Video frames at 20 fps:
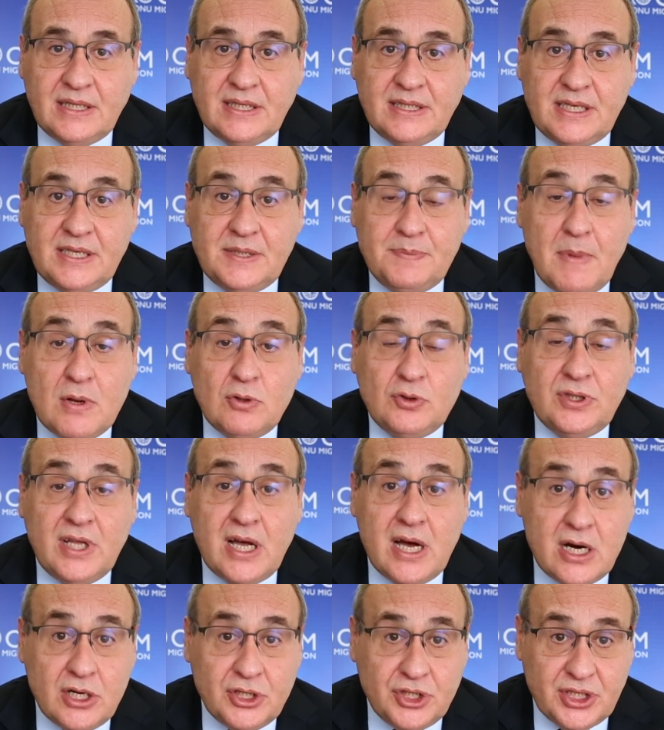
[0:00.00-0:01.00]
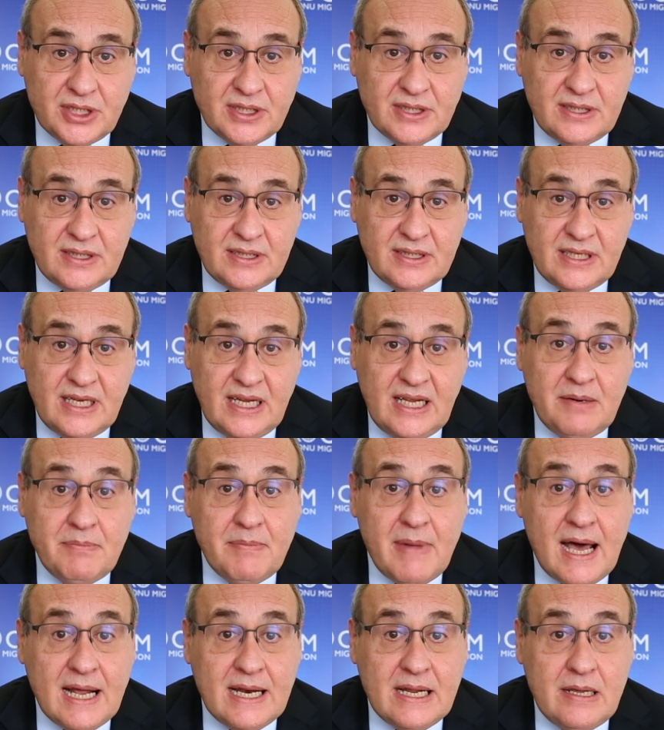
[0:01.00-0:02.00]
This is most urgent in
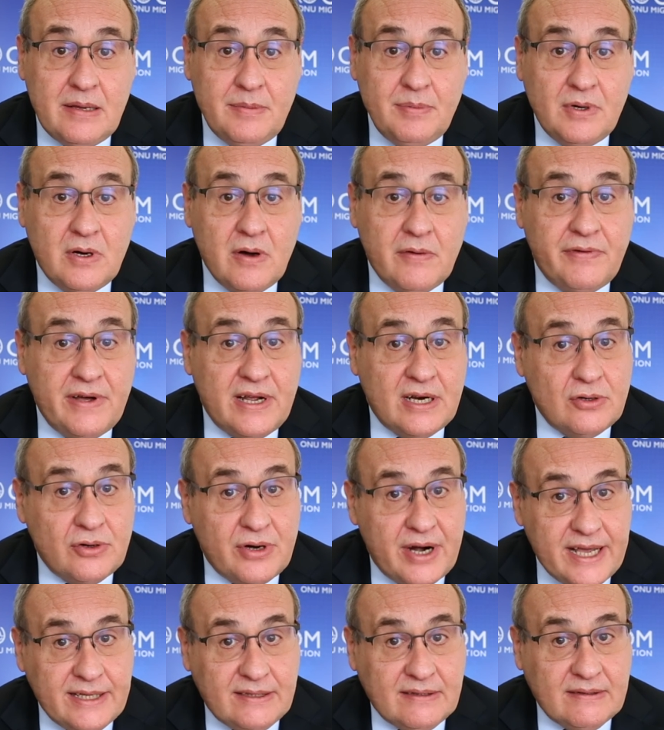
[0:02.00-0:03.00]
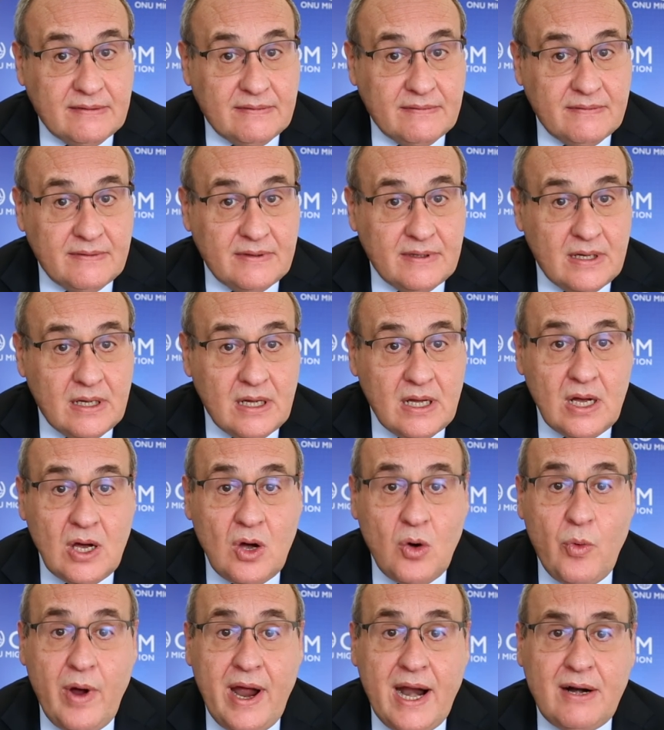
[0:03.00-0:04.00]
Marib Governorate,
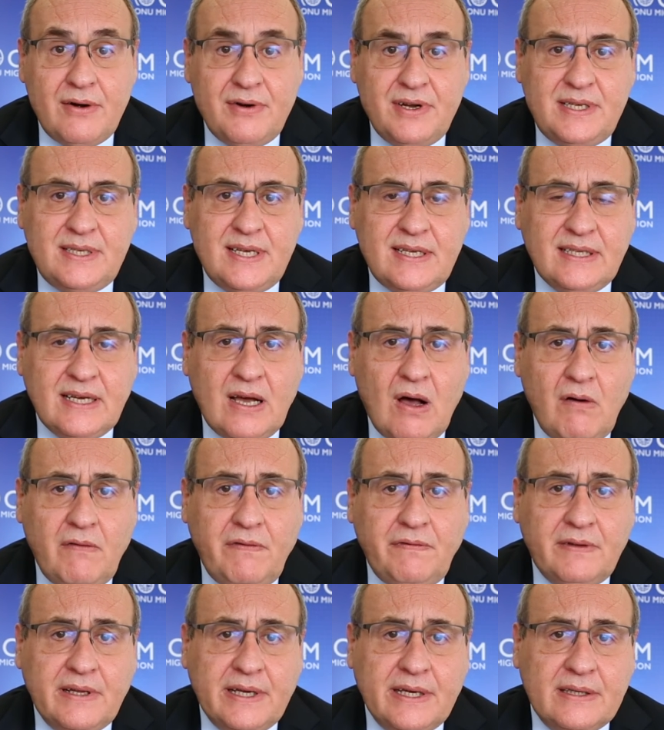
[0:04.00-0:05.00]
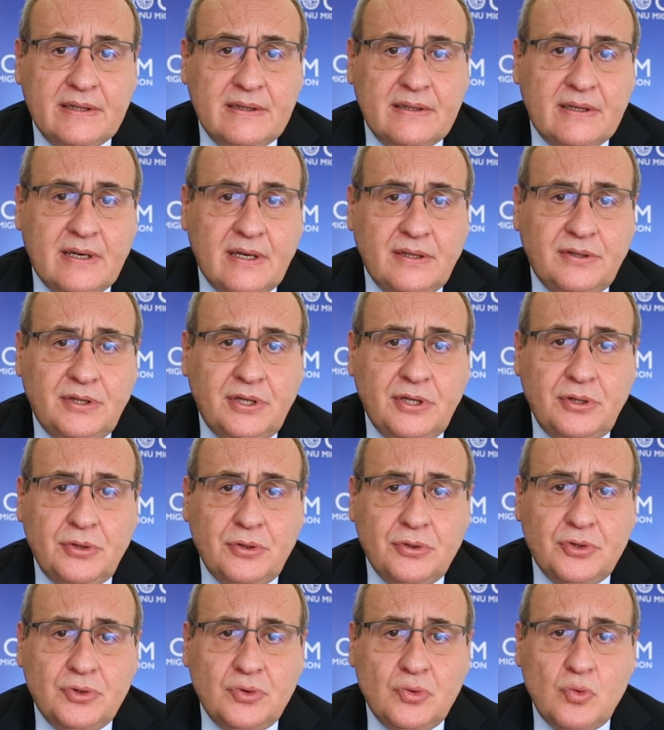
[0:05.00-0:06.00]
where recent conflict
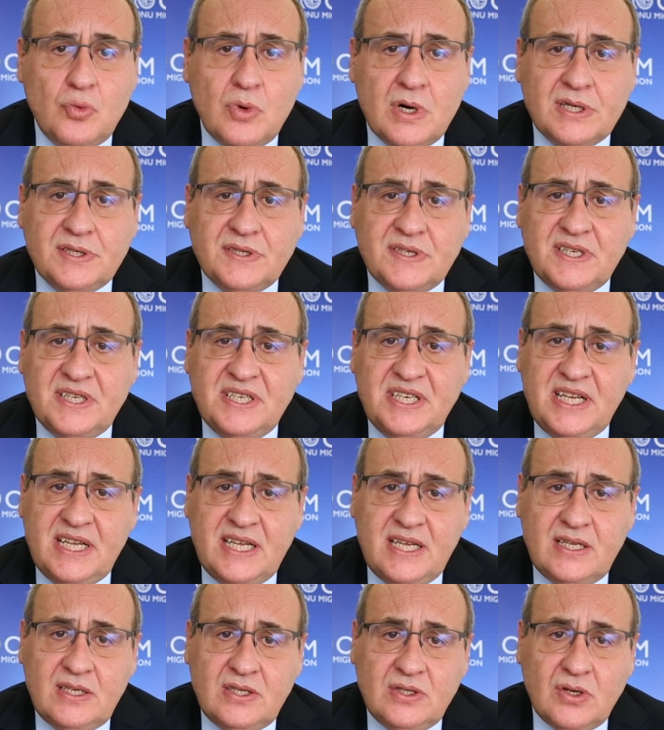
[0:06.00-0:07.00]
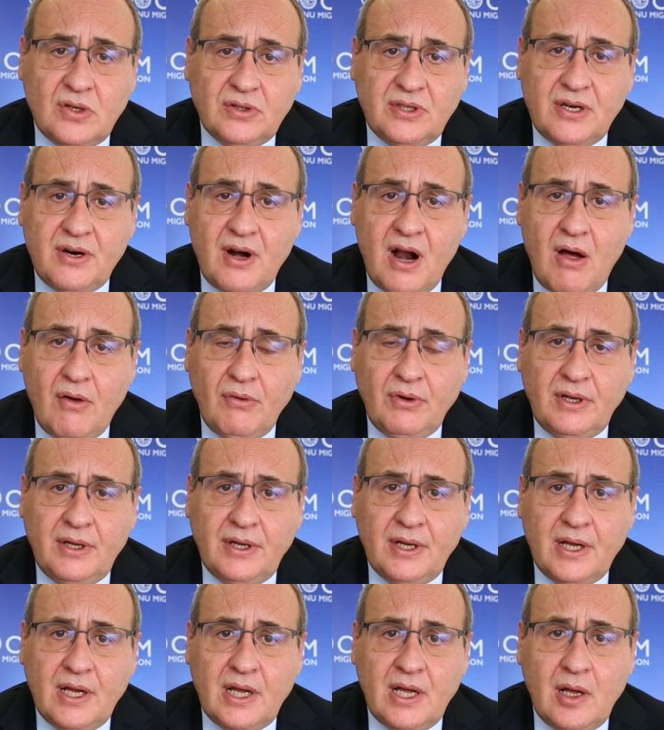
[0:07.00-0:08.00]
continues to worsen needs on the ground,
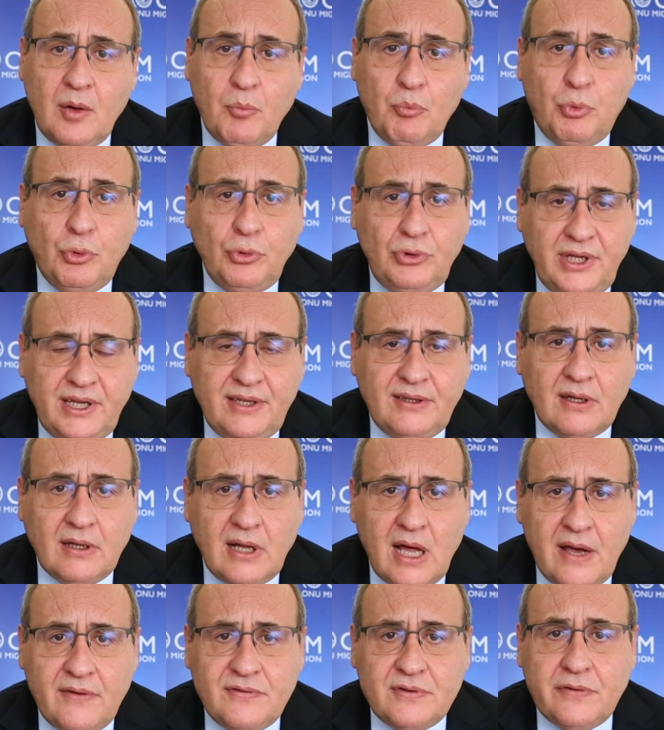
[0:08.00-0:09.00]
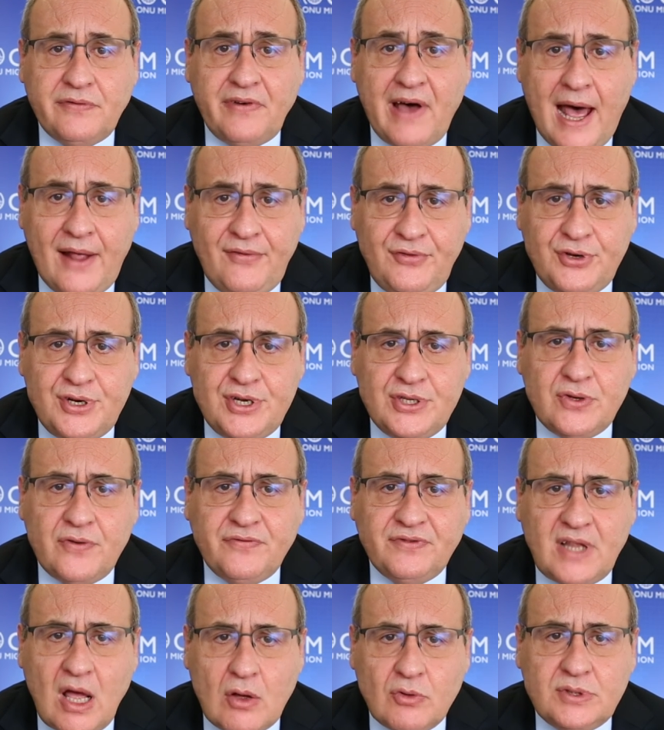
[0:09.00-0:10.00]
putting the lives of hundreds
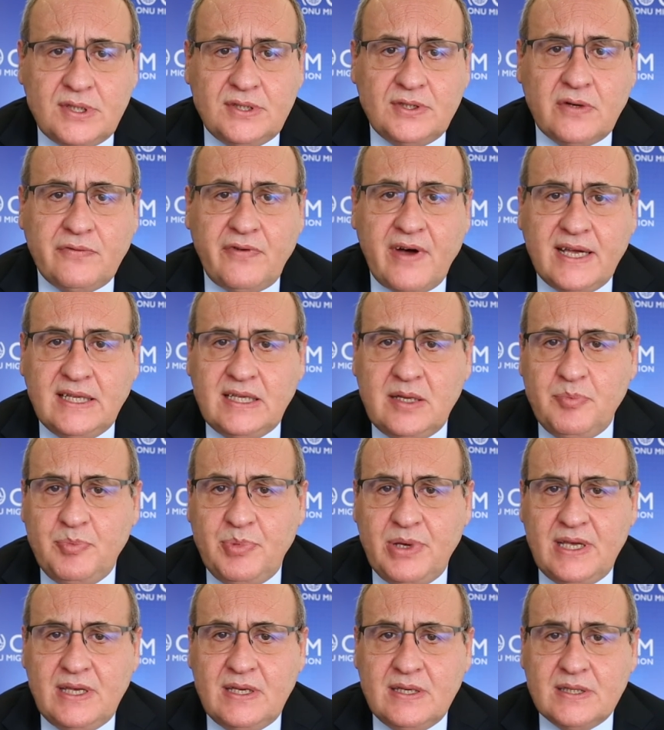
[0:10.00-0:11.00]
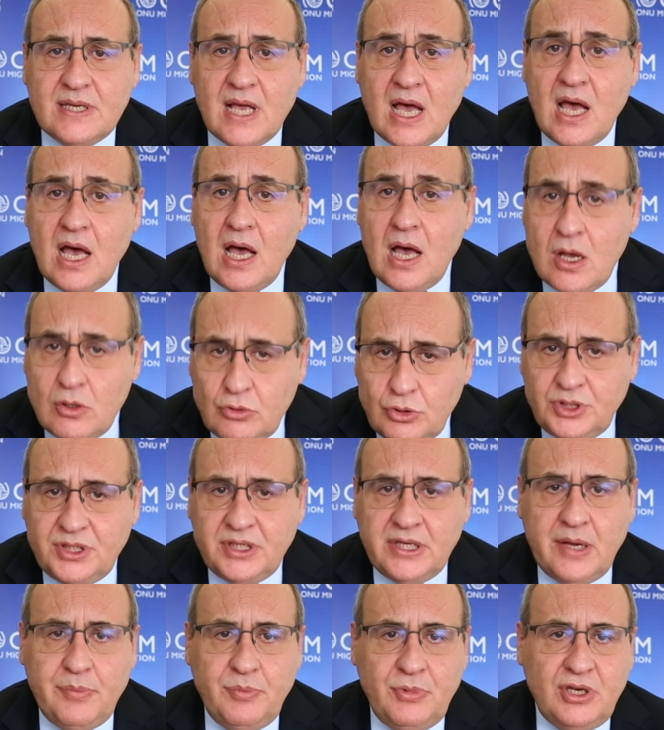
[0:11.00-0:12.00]
of thousands of IDPs,
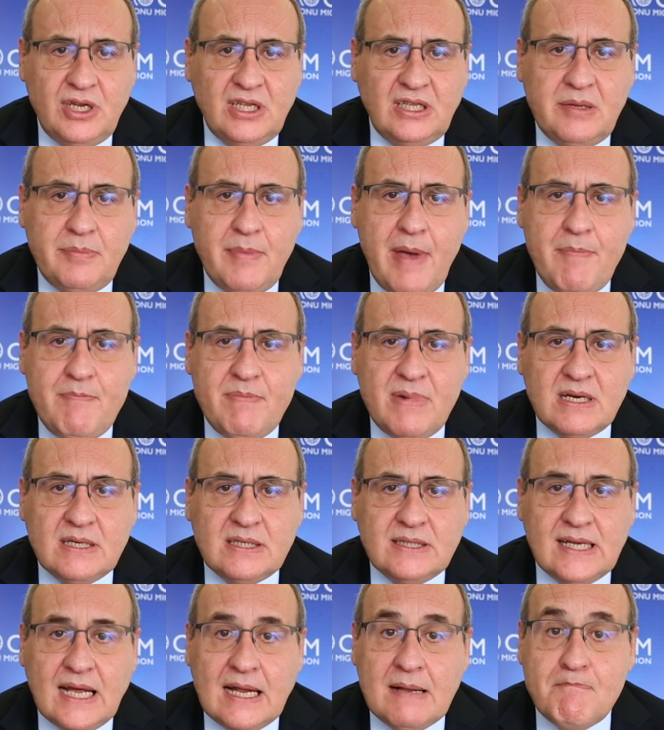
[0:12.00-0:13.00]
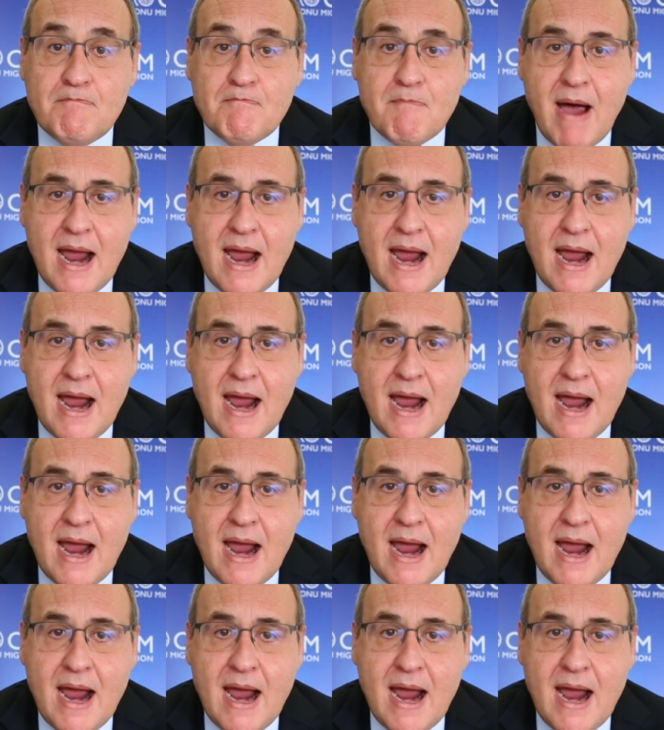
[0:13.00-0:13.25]
host community members, and